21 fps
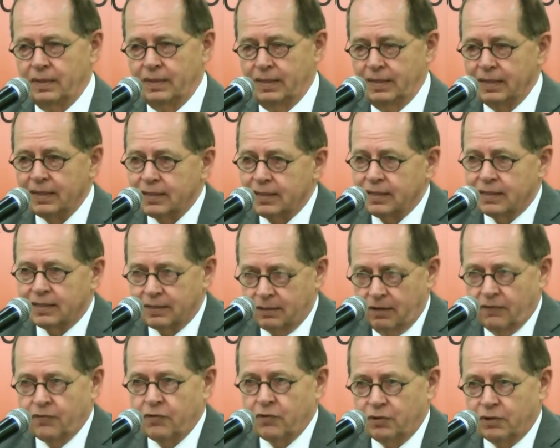This is
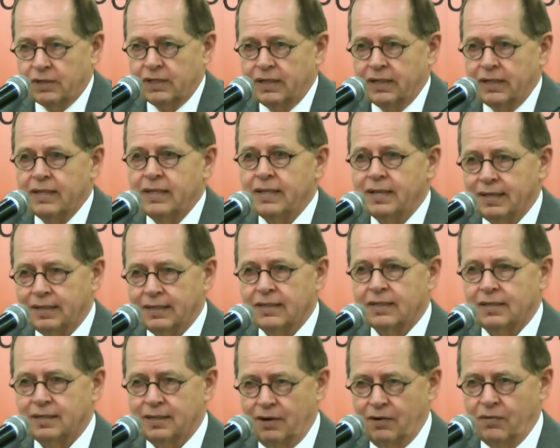obviously
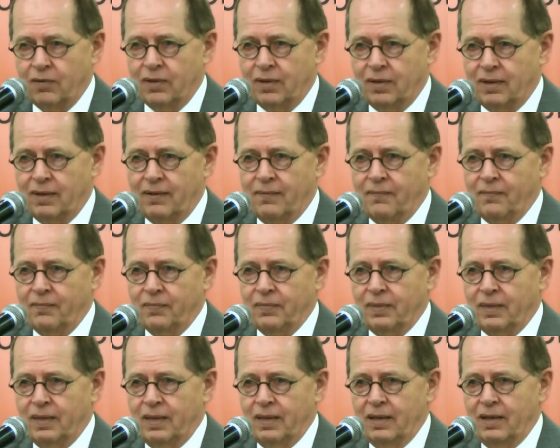necessary,
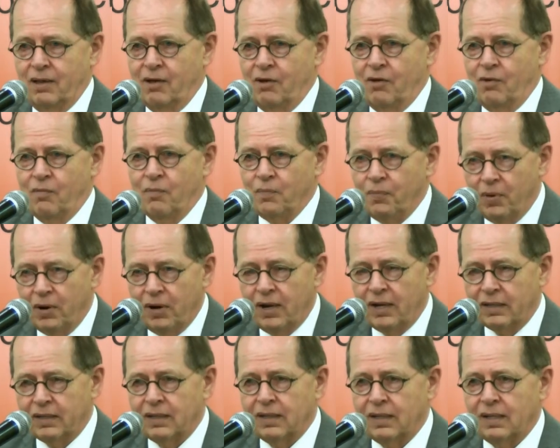
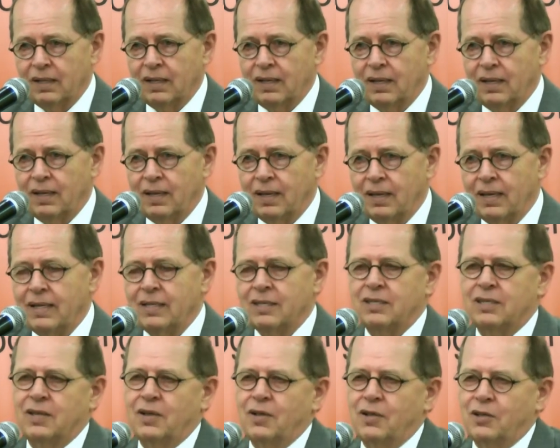but
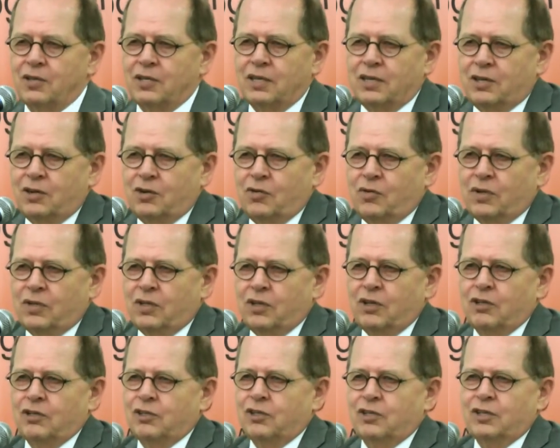security
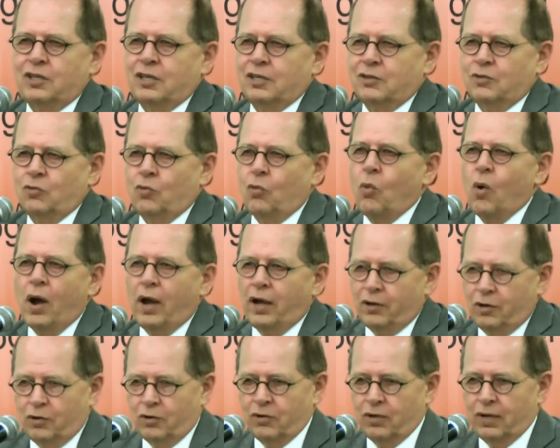is
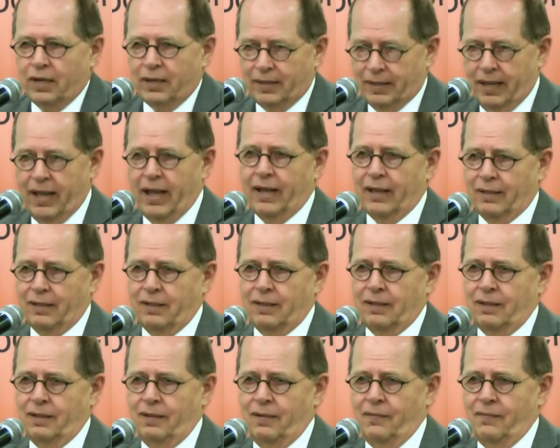wider than that.
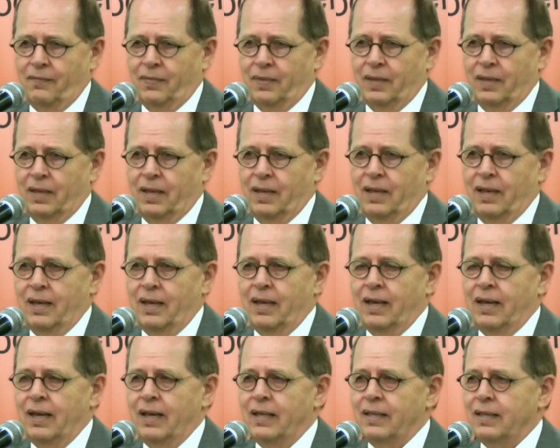
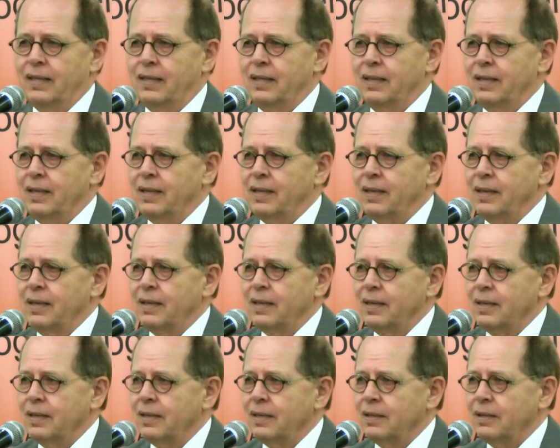And
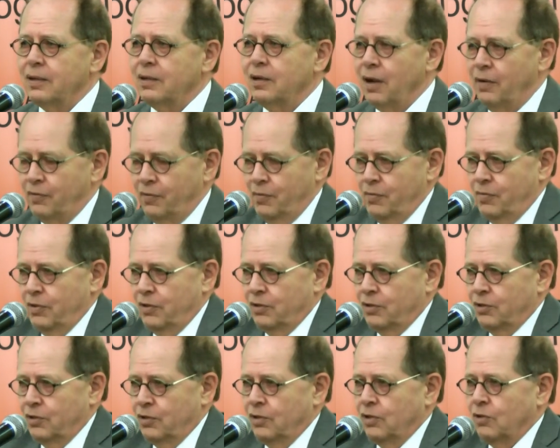
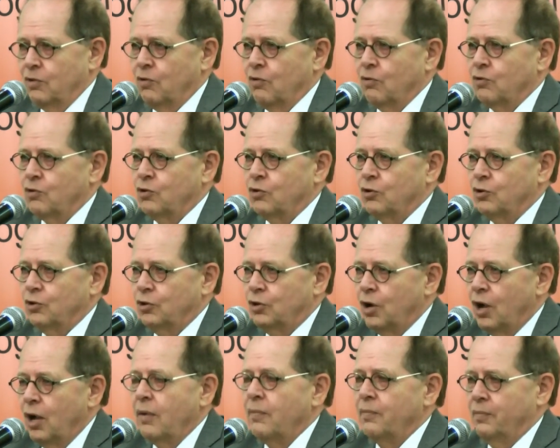government should
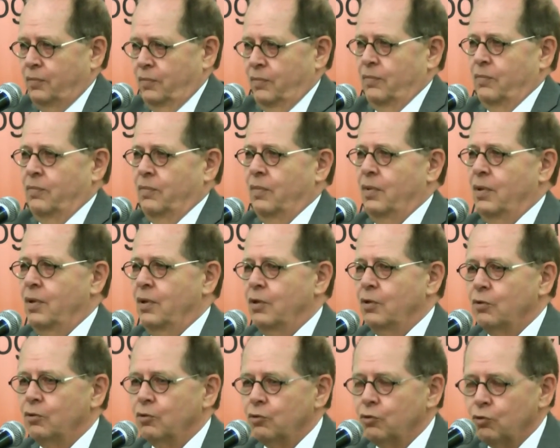come
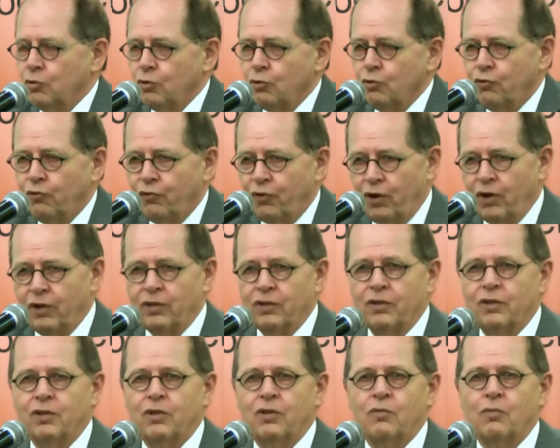to
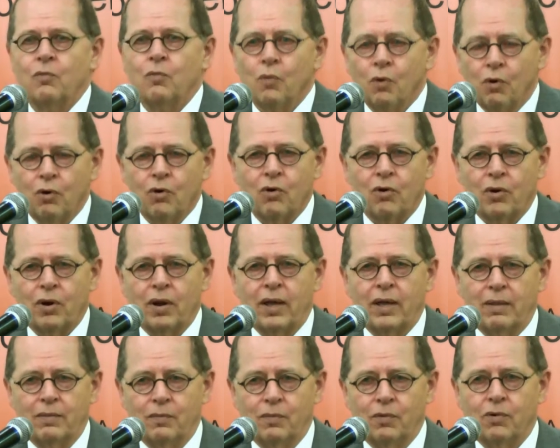fund more
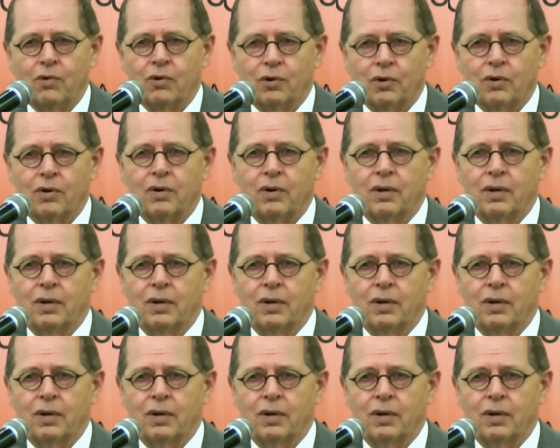and more